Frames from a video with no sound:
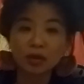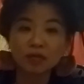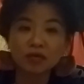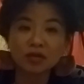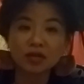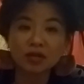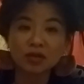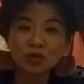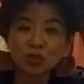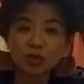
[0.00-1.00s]
everything in
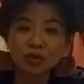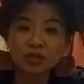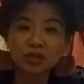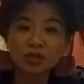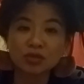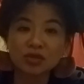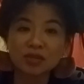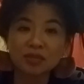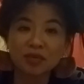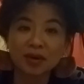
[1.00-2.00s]
this world is so
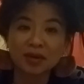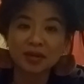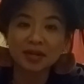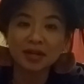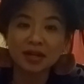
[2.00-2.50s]
temporary.